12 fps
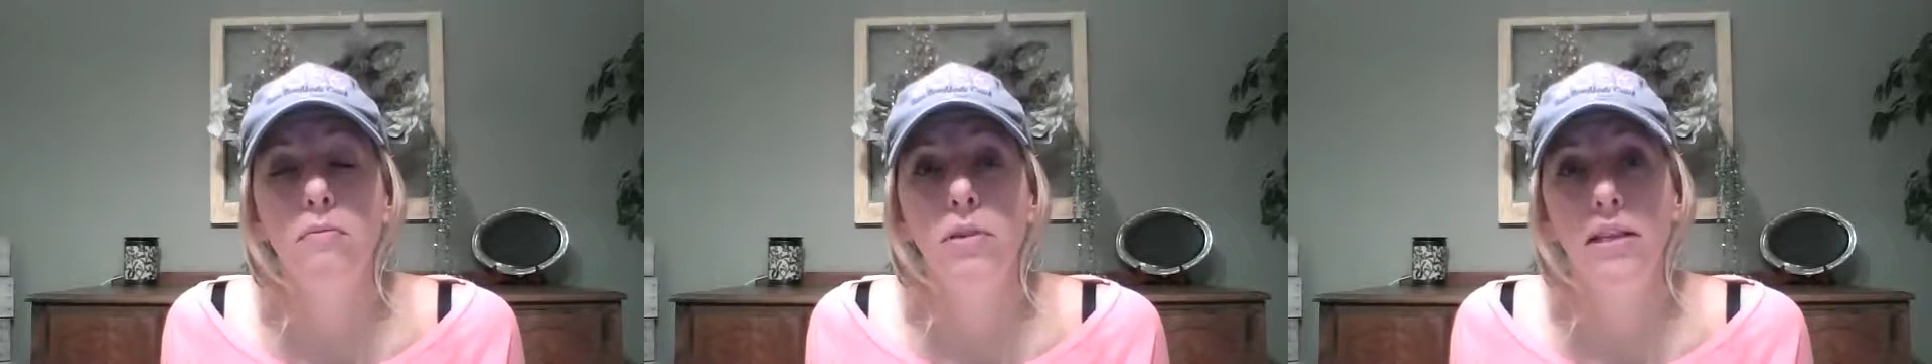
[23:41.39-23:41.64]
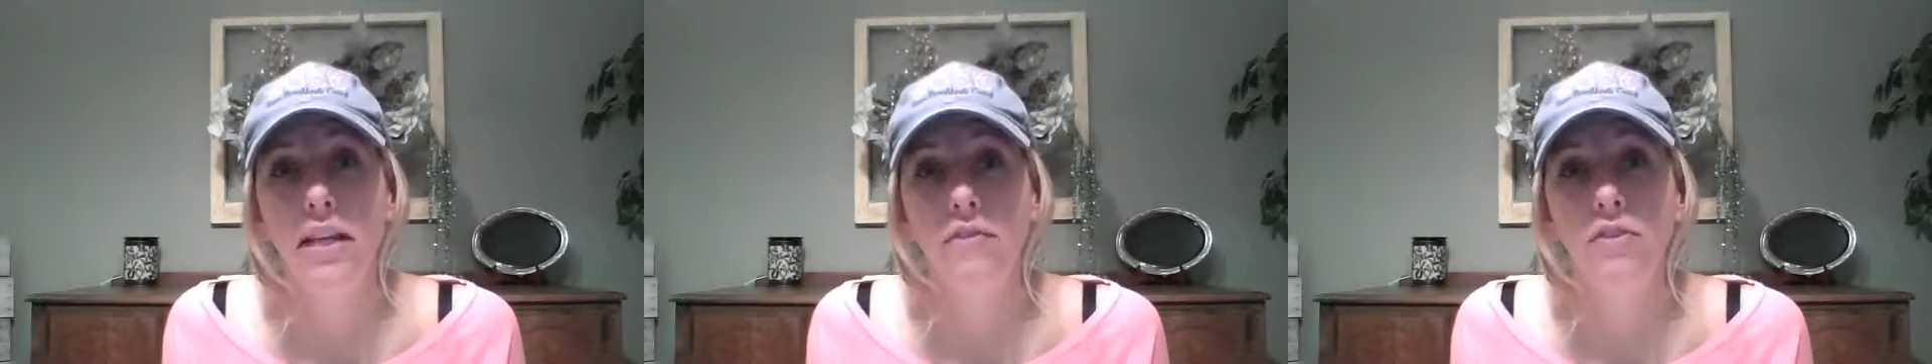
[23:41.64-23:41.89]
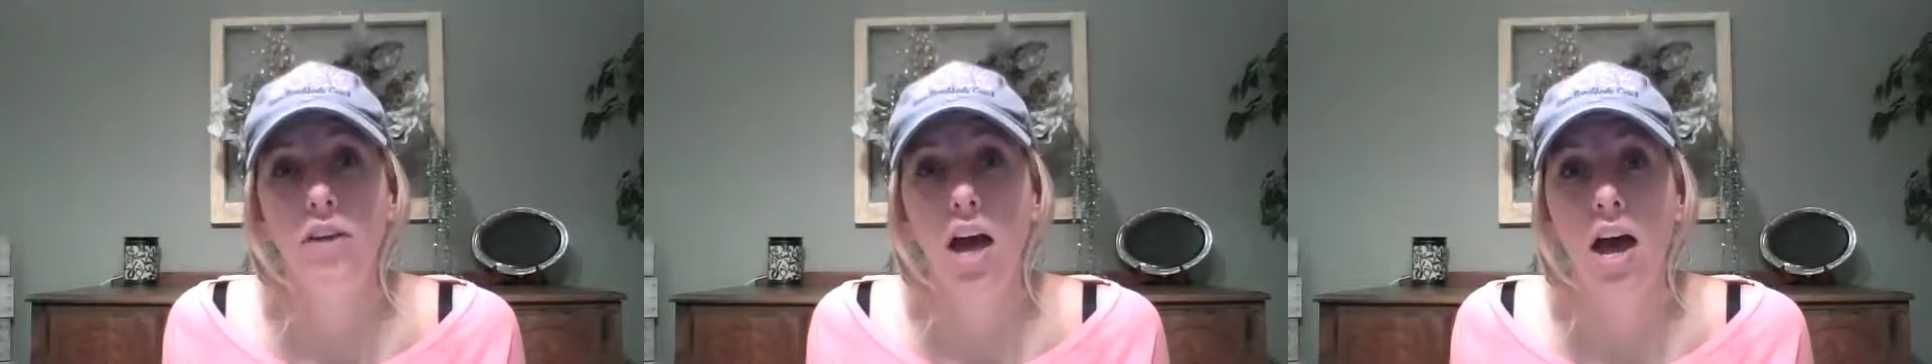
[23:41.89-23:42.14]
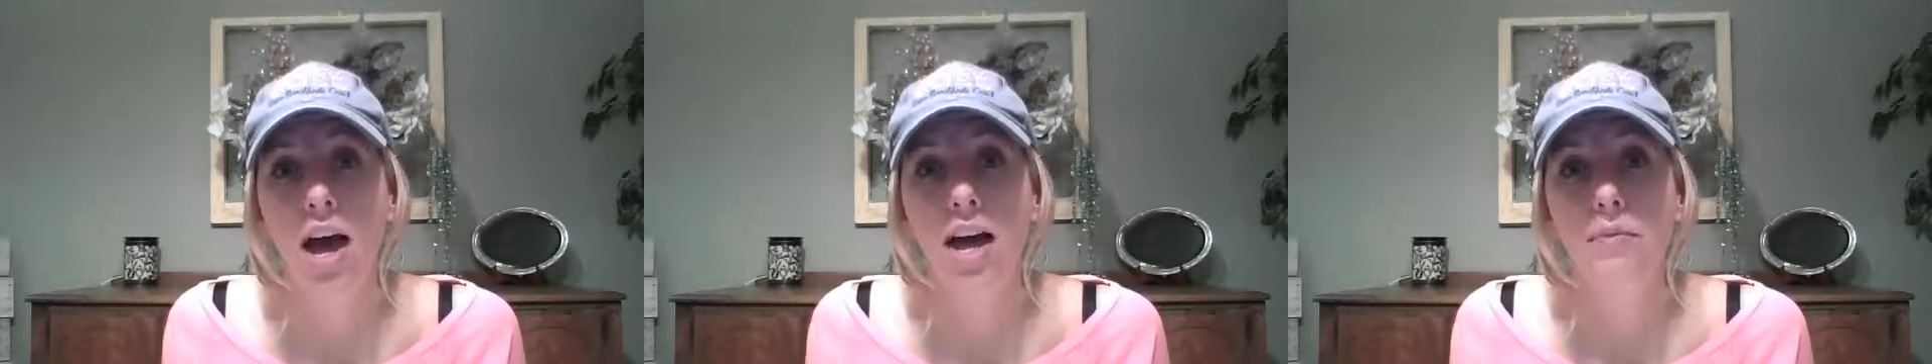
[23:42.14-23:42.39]
believe
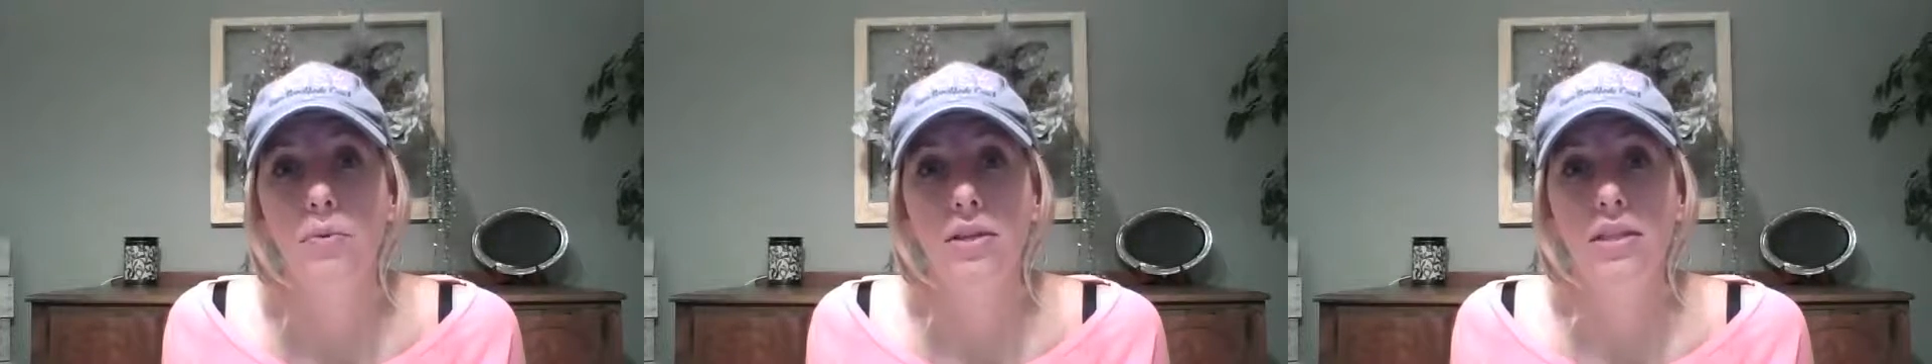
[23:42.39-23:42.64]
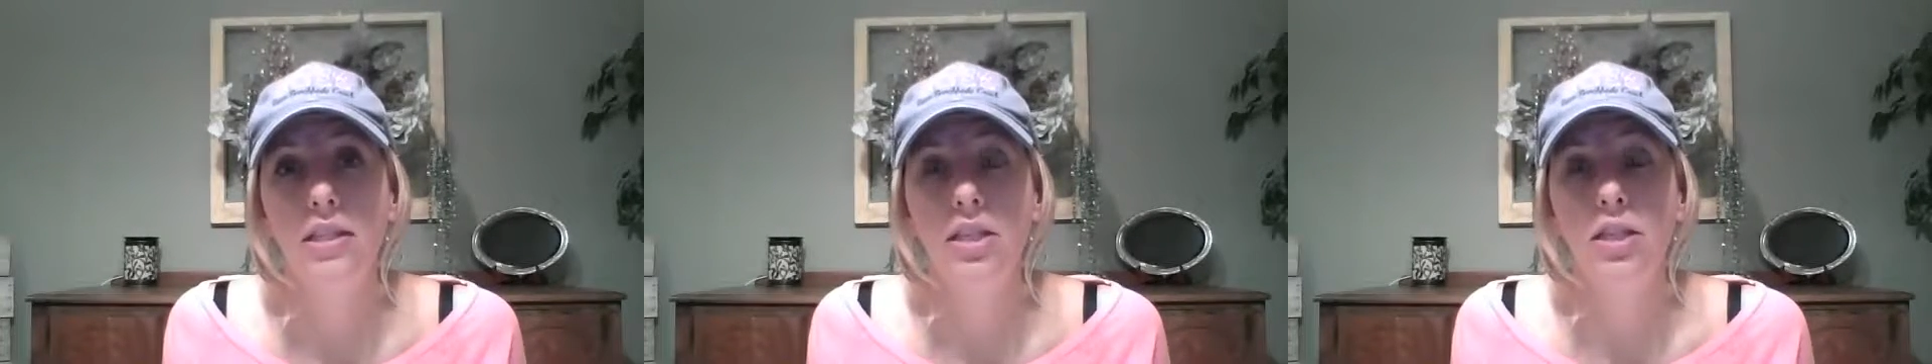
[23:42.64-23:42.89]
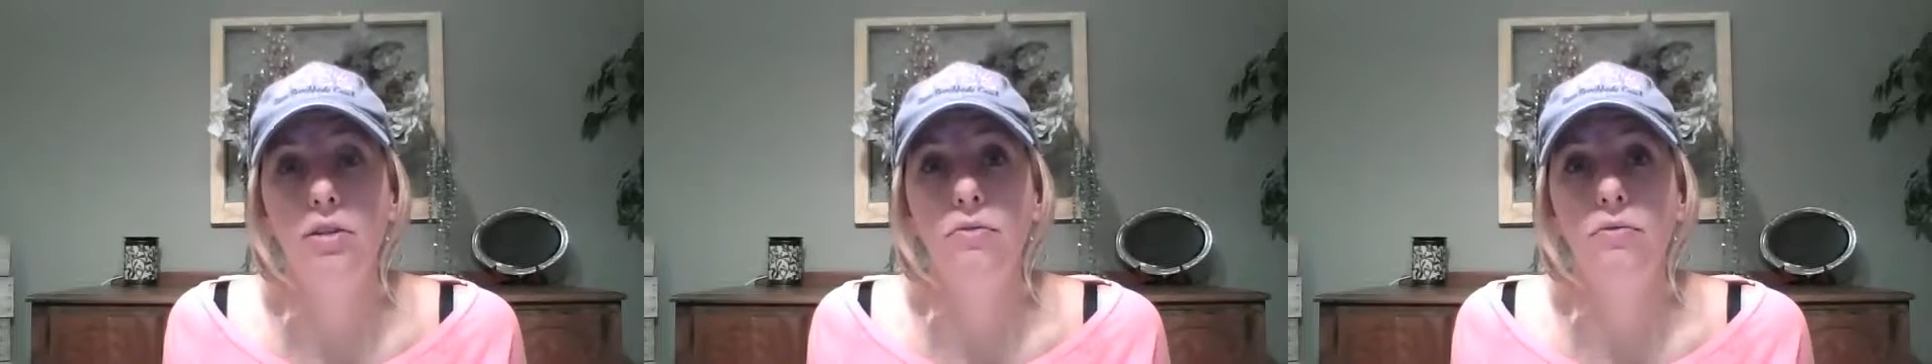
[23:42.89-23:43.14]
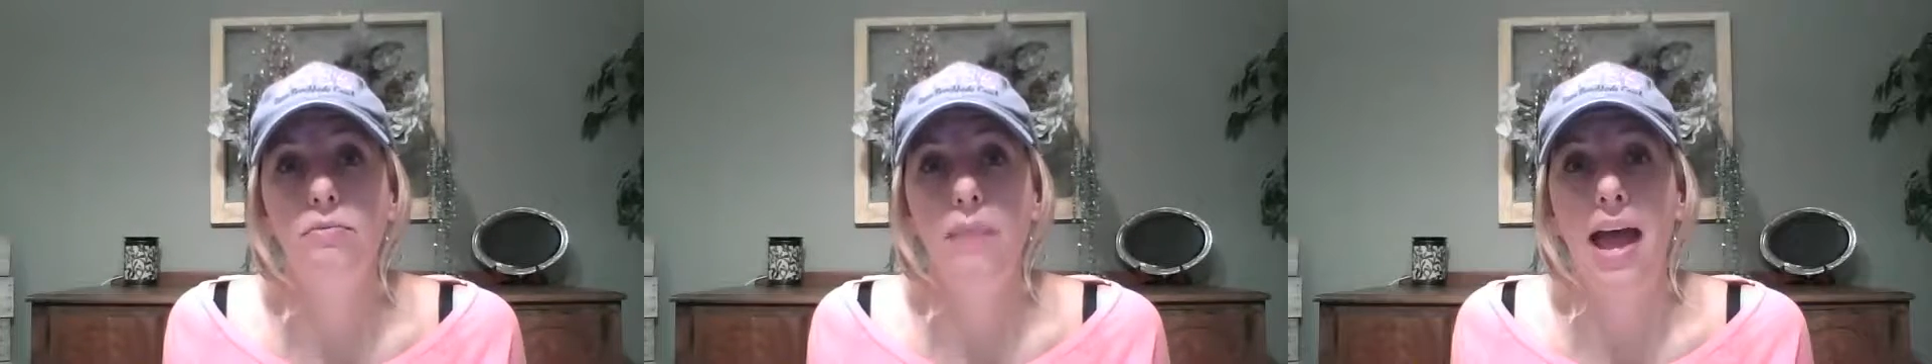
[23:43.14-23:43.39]
God put this in
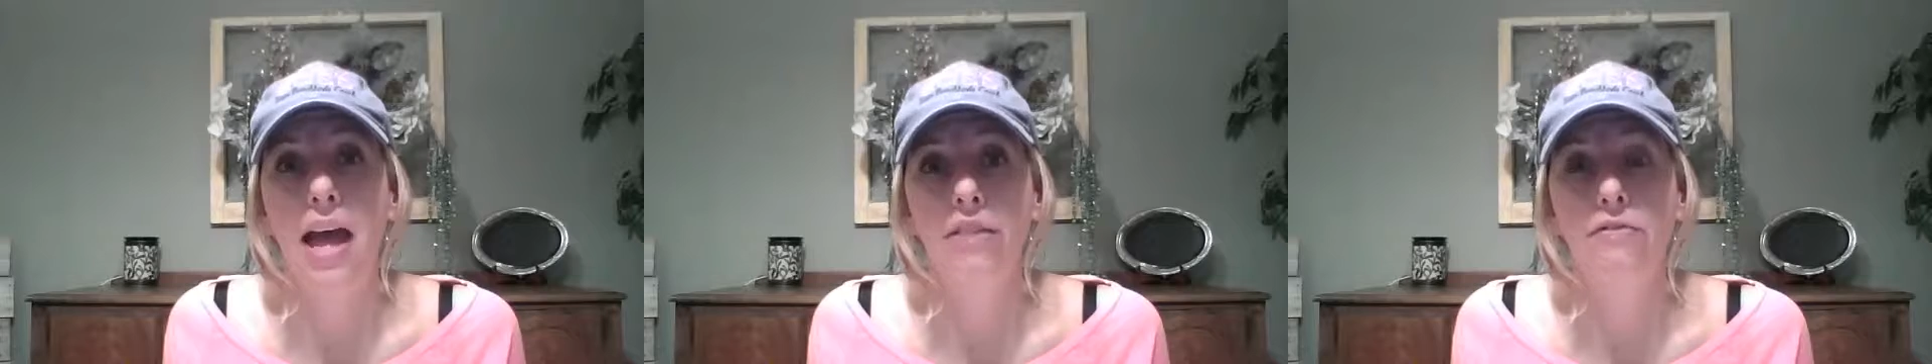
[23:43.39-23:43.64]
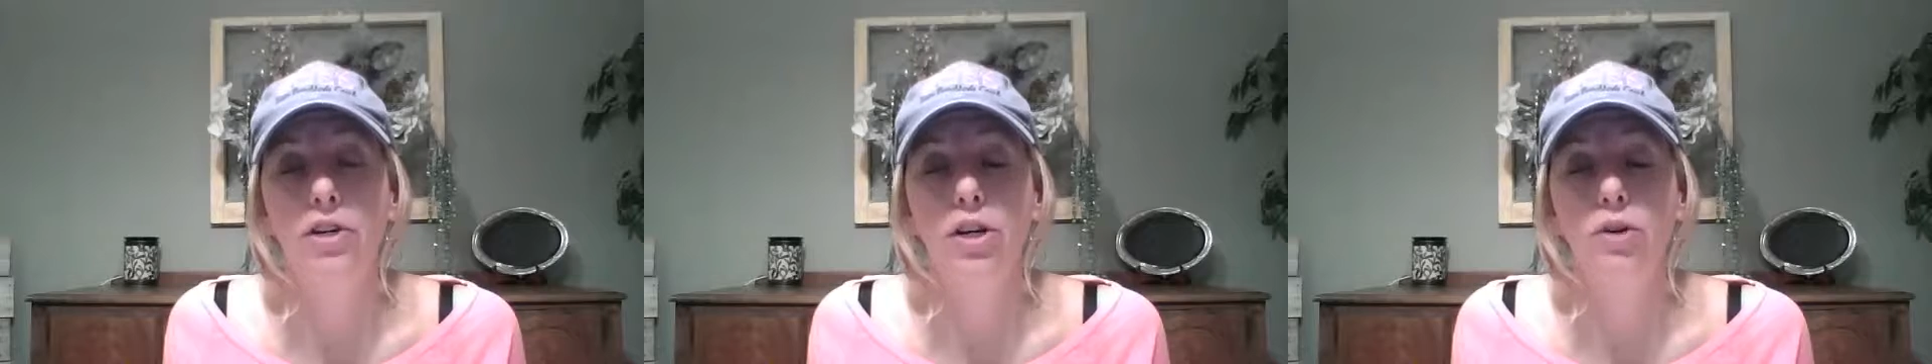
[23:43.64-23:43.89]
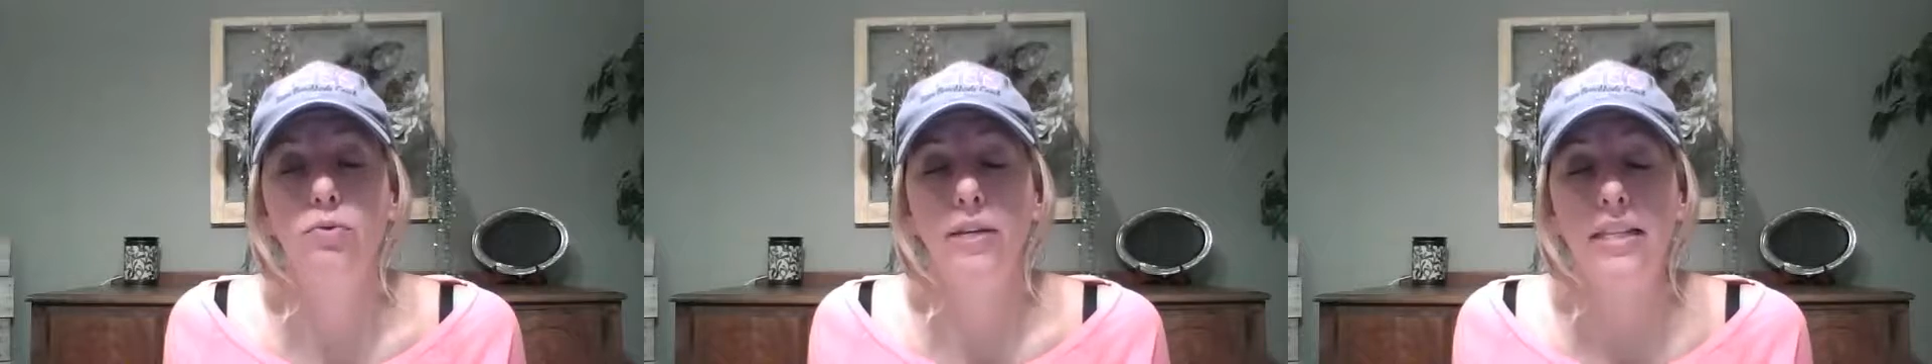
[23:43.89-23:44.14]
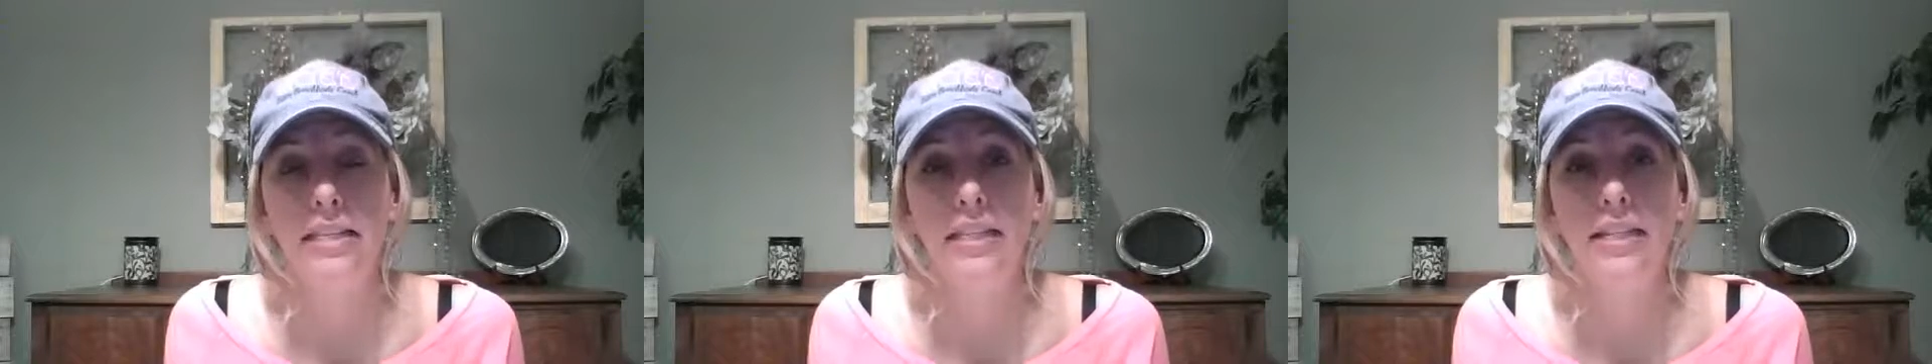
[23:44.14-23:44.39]
your path for a
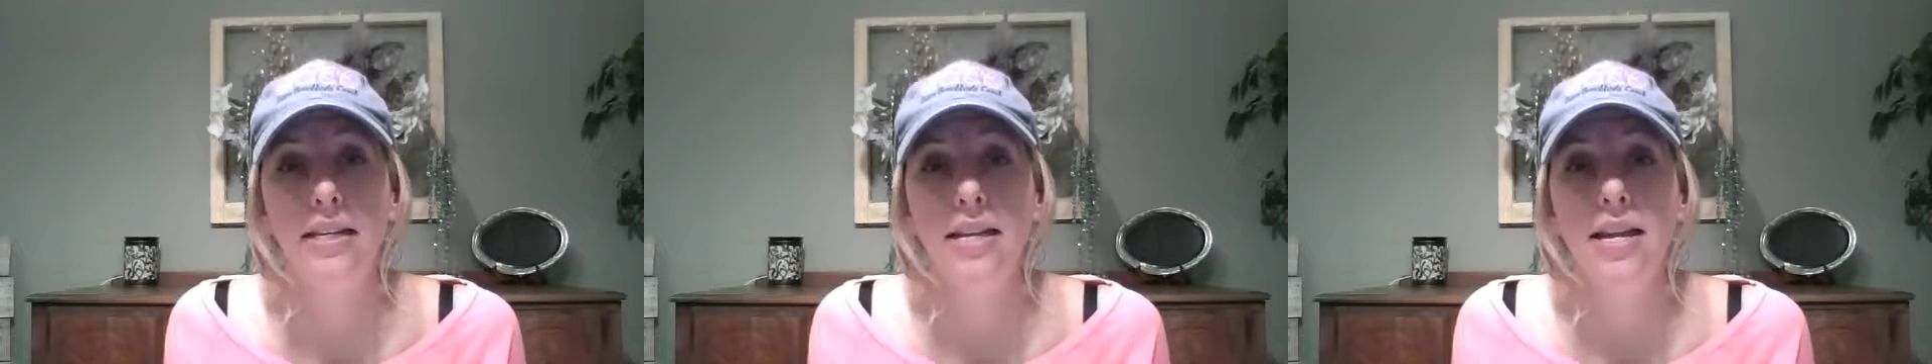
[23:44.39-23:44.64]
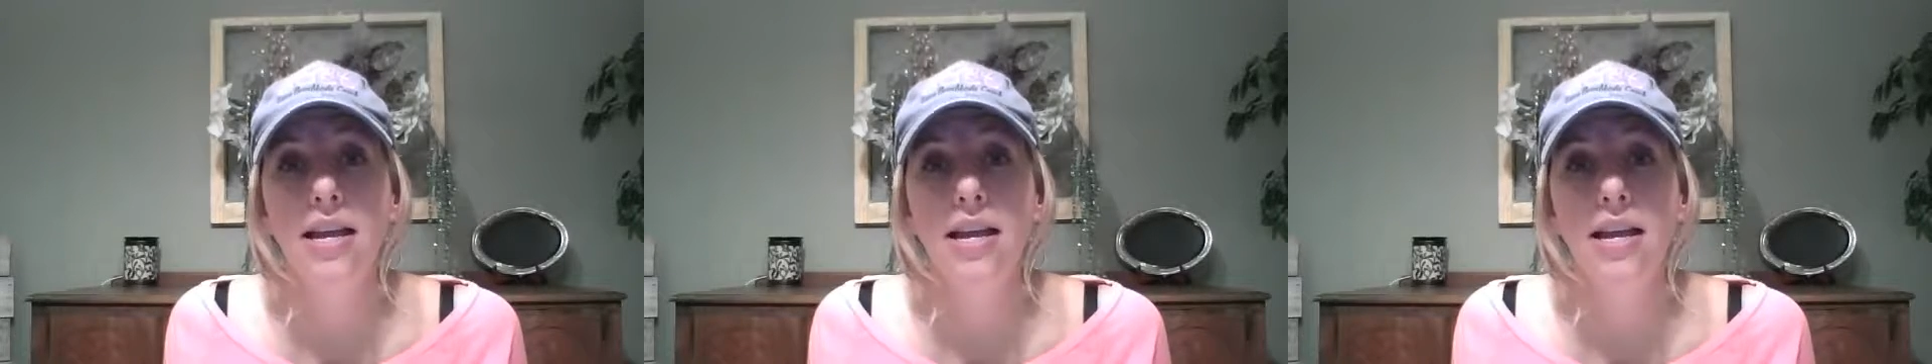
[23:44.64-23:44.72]
reason,